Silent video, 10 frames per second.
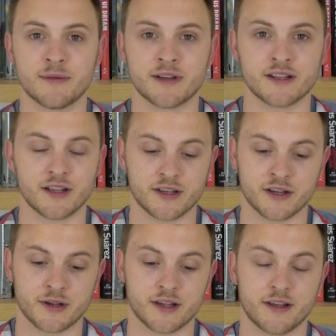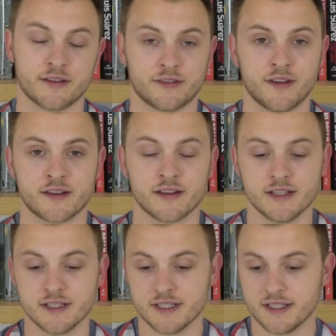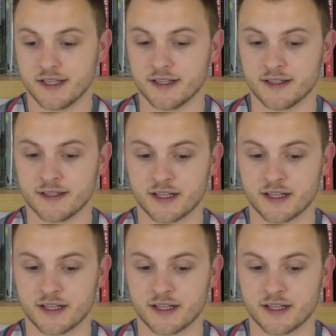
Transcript: I mean, you know, as I said, uh,